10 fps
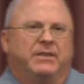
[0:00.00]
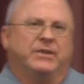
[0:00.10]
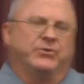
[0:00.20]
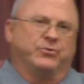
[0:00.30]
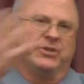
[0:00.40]

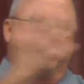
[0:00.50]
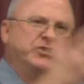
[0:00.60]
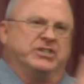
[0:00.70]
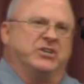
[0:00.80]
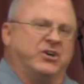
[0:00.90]
the
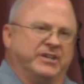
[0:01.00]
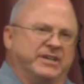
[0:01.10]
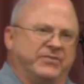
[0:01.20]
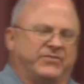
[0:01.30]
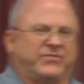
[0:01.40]
Christian
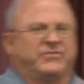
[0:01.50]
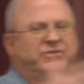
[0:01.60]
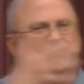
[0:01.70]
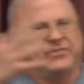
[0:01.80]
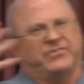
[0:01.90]
artists
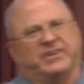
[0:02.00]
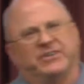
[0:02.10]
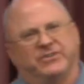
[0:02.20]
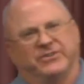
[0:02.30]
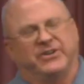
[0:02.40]
to the
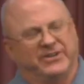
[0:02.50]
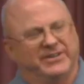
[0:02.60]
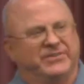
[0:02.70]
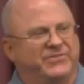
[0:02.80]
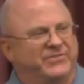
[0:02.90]
secular
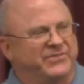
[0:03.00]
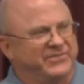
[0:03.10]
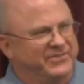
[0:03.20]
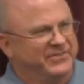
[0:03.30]
artists.